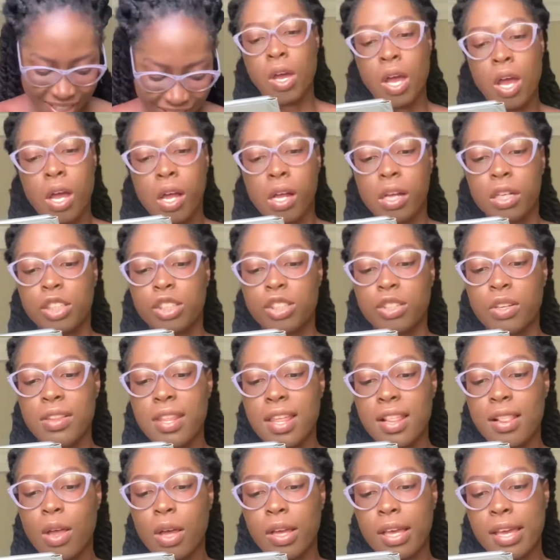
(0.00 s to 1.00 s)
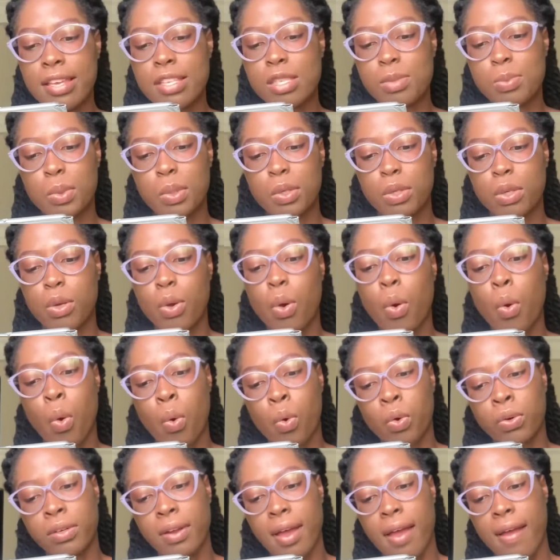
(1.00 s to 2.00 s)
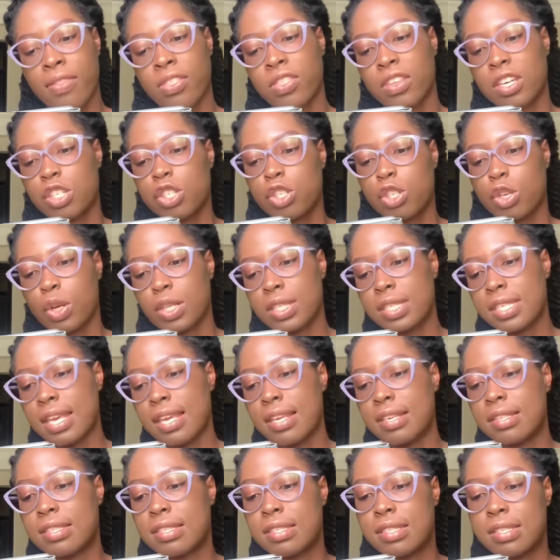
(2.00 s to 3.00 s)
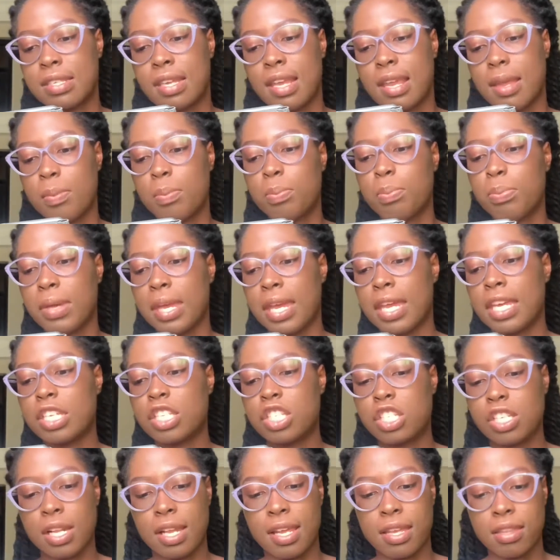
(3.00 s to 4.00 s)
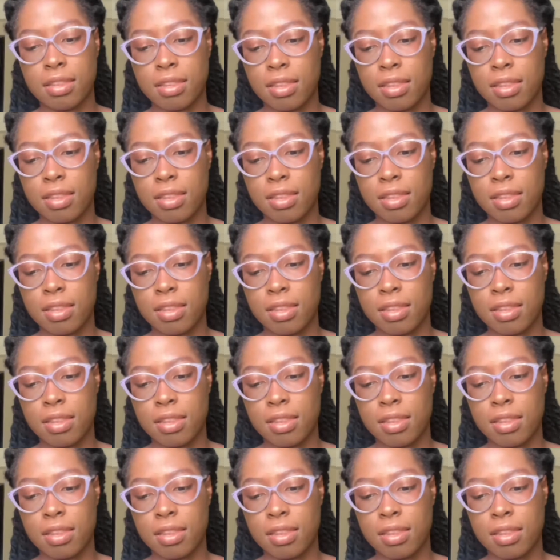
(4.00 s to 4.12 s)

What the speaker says: Show the longest book you own and the shortest in page length.